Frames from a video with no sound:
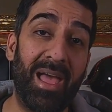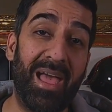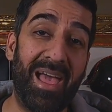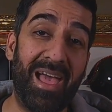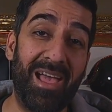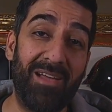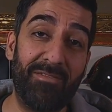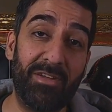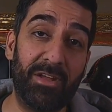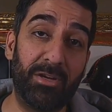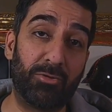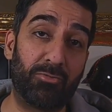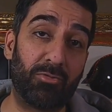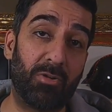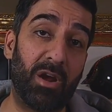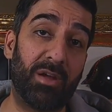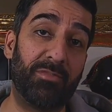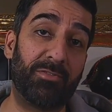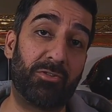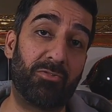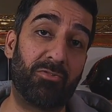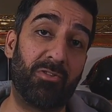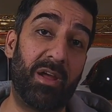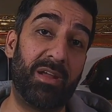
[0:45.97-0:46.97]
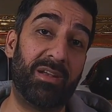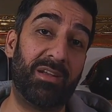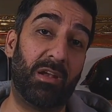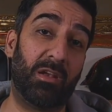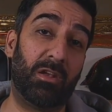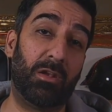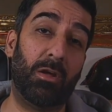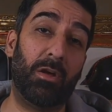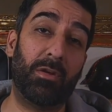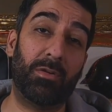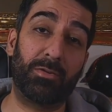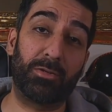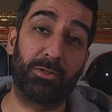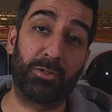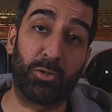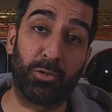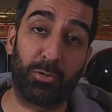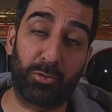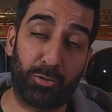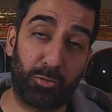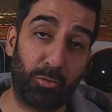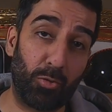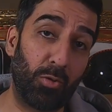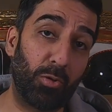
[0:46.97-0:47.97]
heavy drivetrain, a lot of
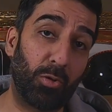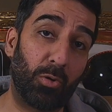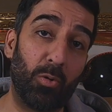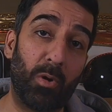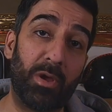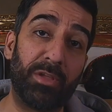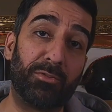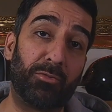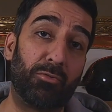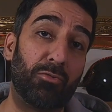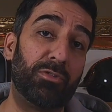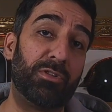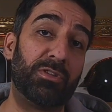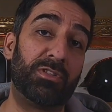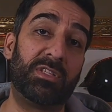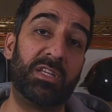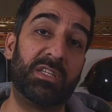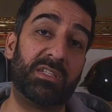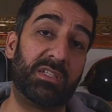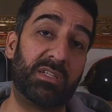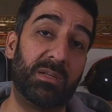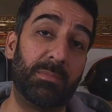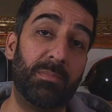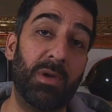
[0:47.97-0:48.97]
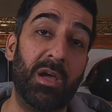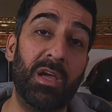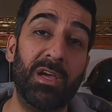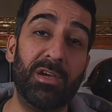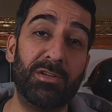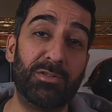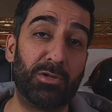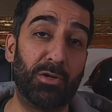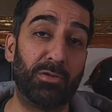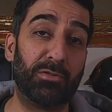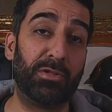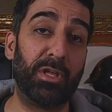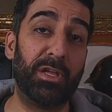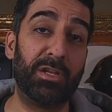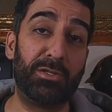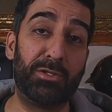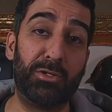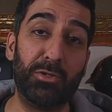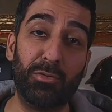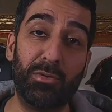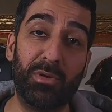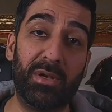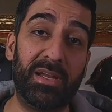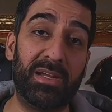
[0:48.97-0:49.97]
torque going through the system, so they
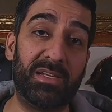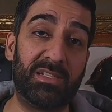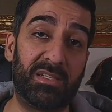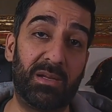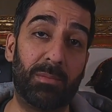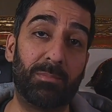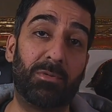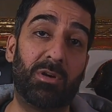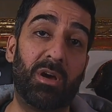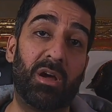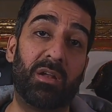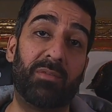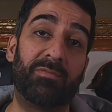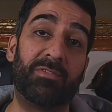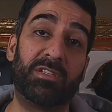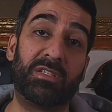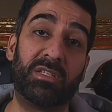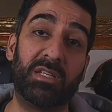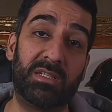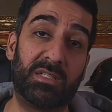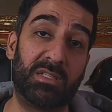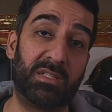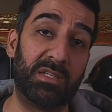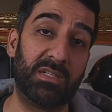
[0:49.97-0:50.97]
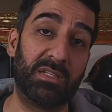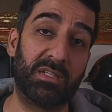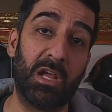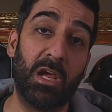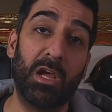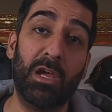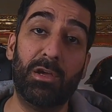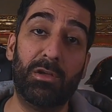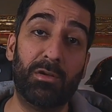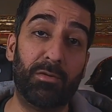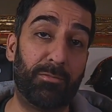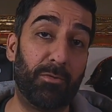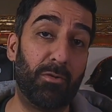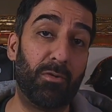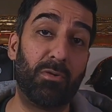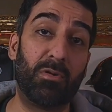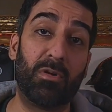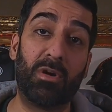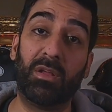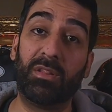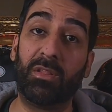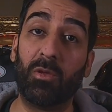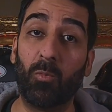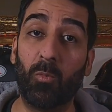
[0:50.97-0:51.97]
do need some kind of assistance
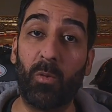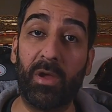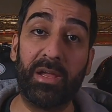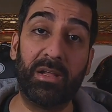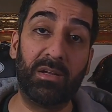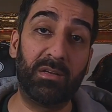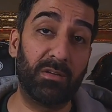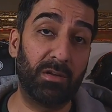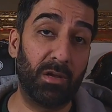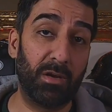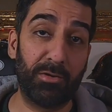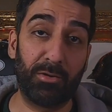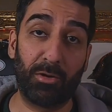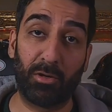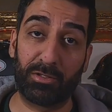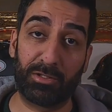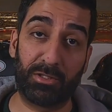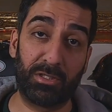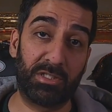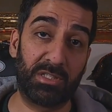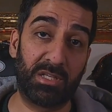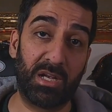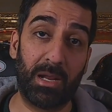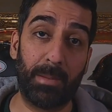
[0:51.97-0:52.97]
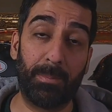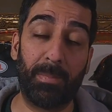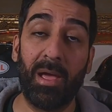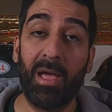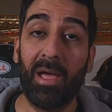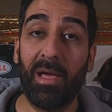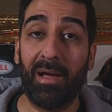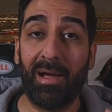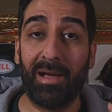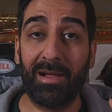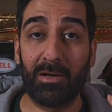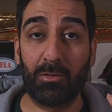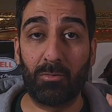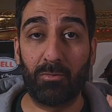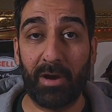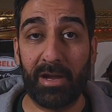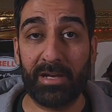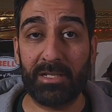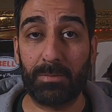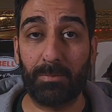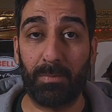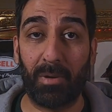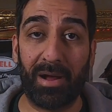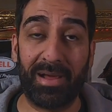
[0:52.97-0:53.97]
for the wheel not to slip. And
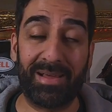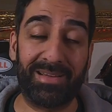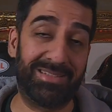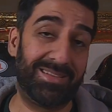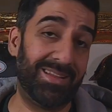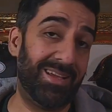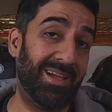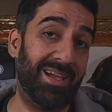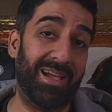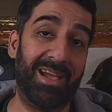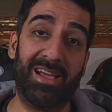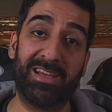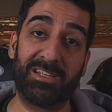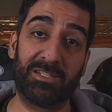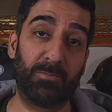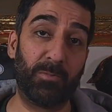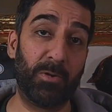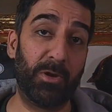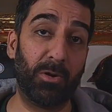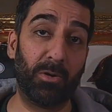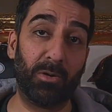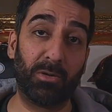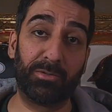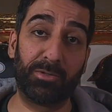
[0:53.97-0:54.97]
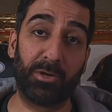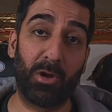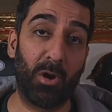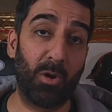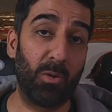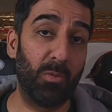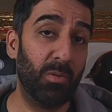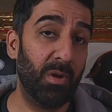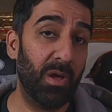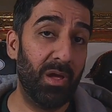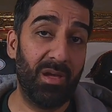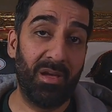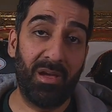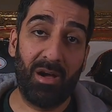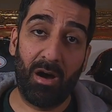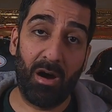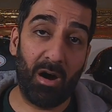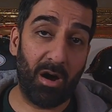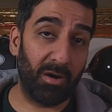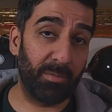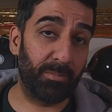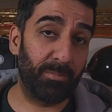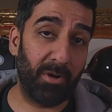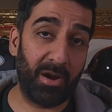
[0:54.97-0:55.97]
race bikes, as we all know,
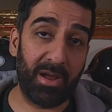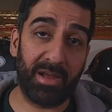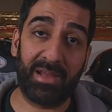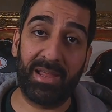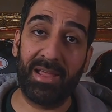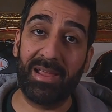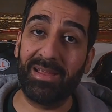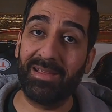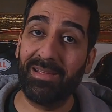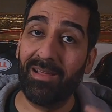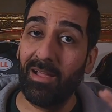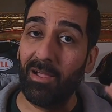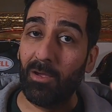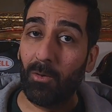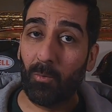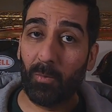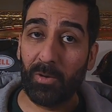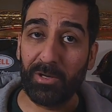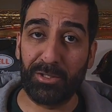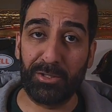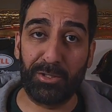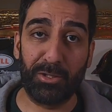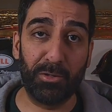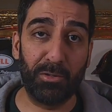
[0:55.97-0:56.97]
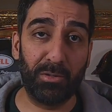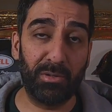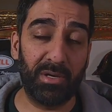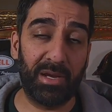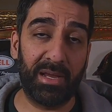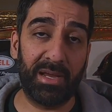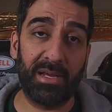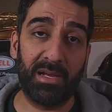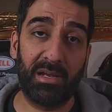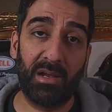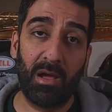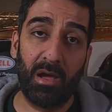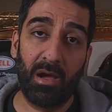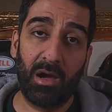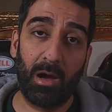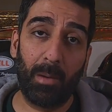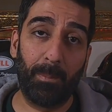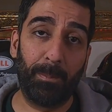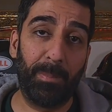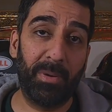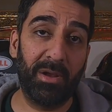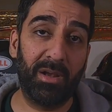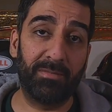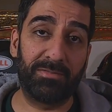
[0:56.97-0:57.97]
hard braking, we do need a
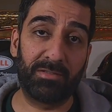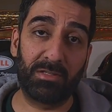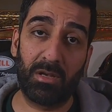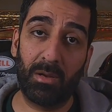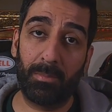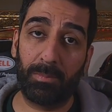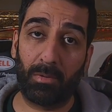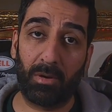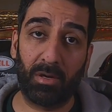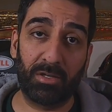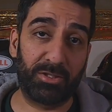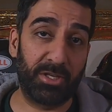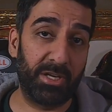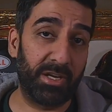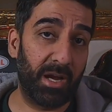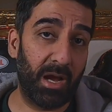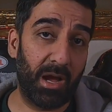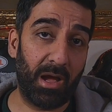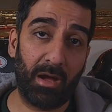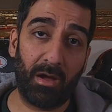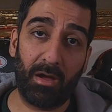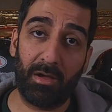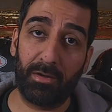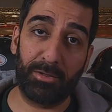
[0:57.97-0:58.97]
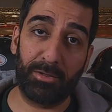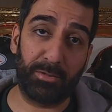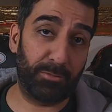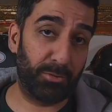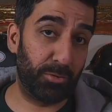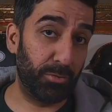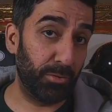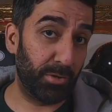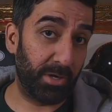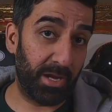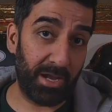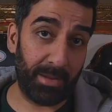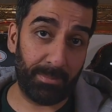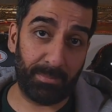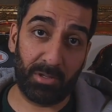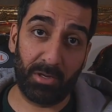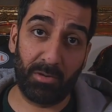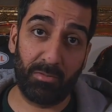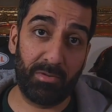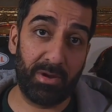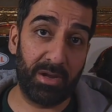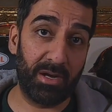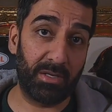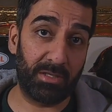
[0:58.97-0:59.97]
bit of slip clutching to keep the
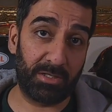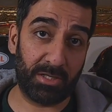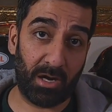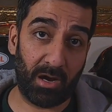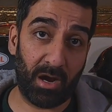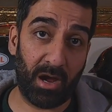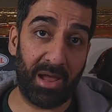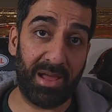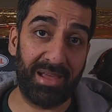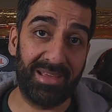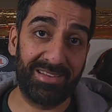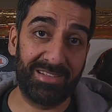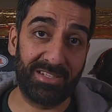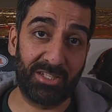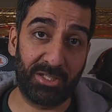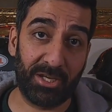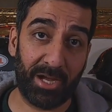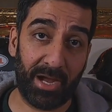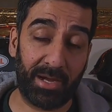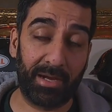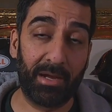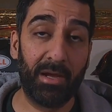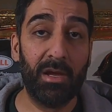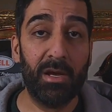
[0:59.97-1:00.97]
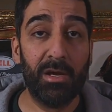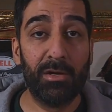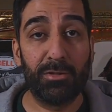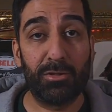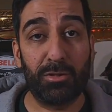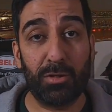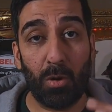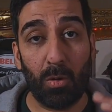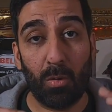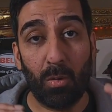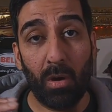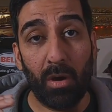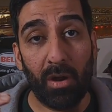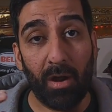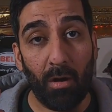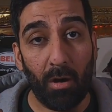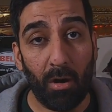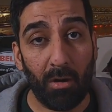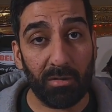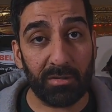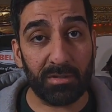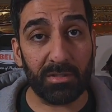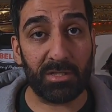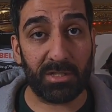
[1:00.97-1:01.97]
rear tire in check. So
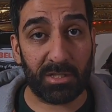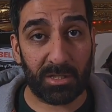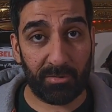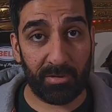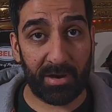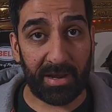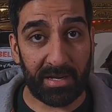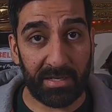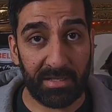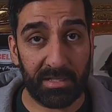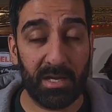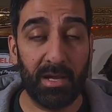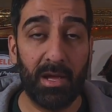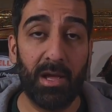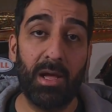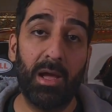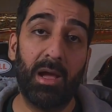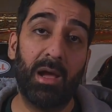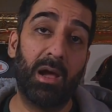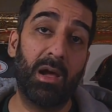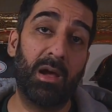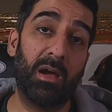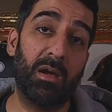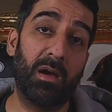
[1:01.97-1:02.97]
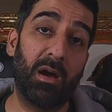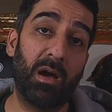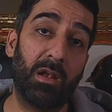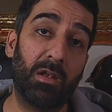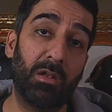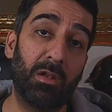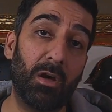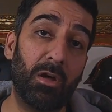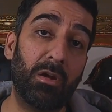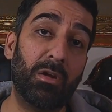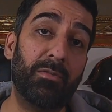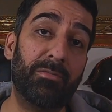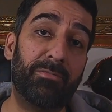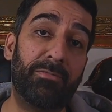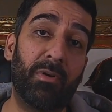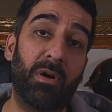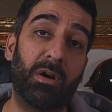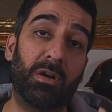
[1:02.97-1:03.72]
on street, a lot of